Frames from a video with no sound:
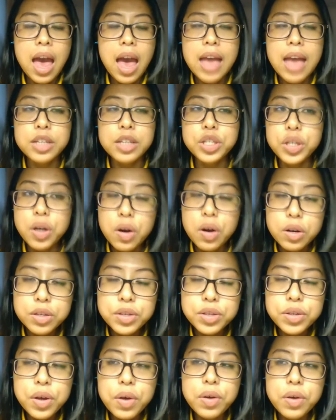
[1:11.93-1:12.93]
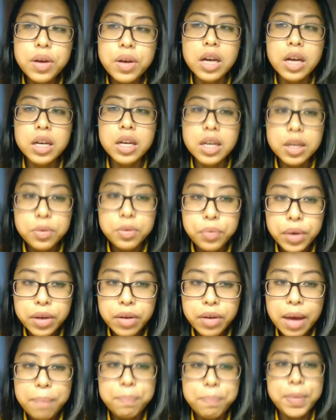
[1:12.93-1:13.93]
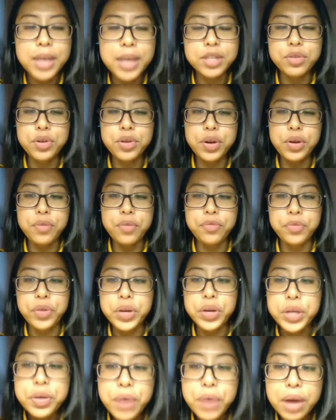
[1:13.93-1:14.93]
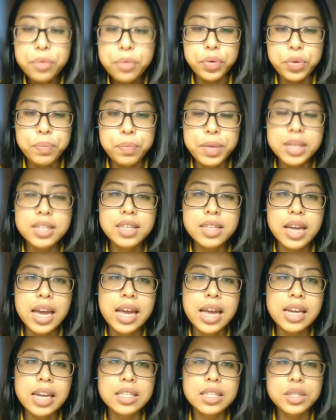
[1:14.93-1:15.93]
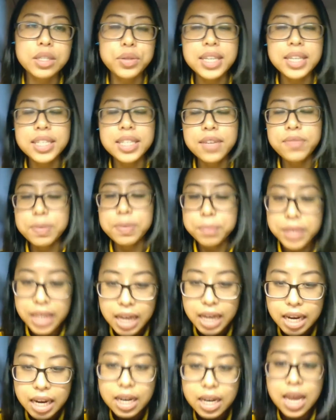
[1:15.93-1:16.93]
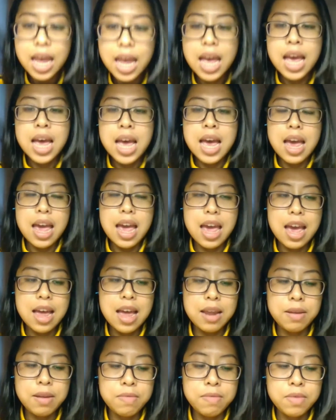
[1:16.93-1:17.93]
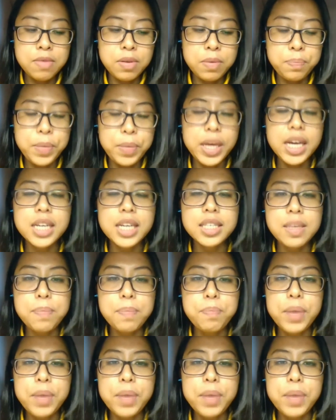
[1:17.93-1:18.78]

and she also a Goodwill ambassador for UN Women's in 2015. And because of